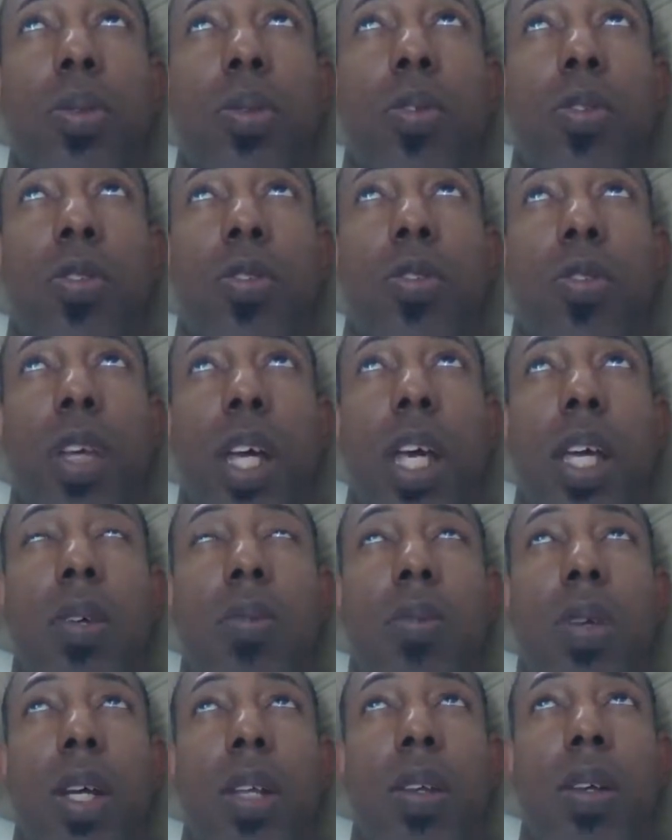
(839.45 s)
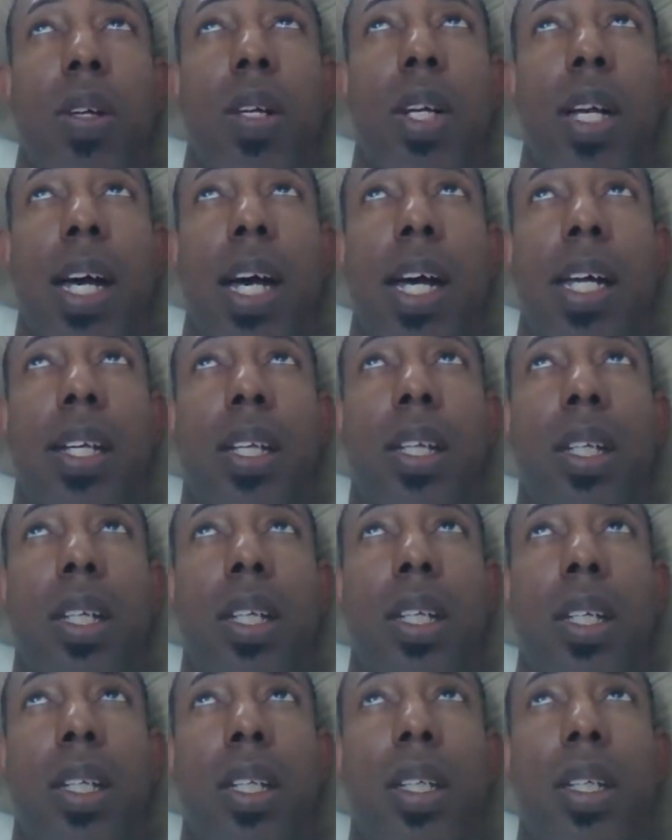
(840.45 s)
say whether or not
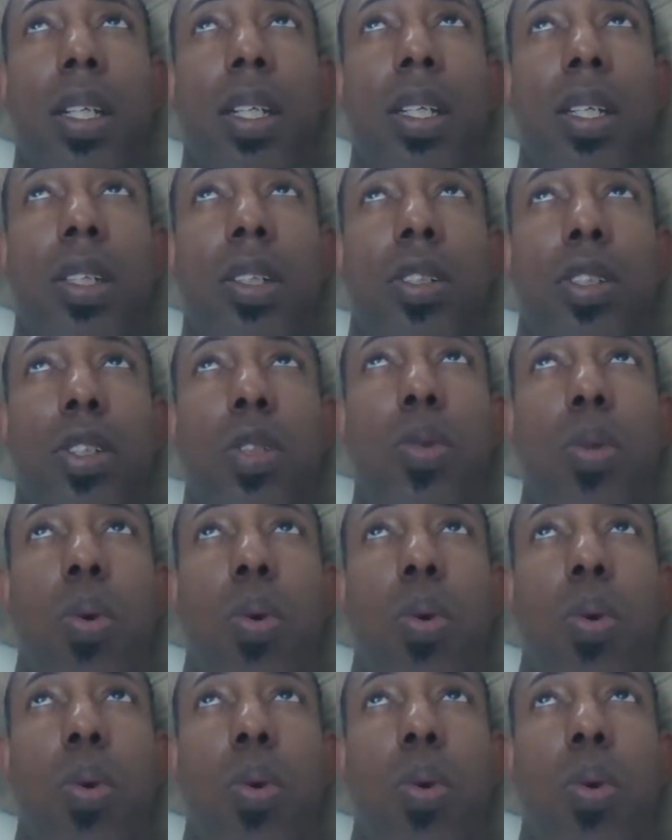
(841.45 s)
two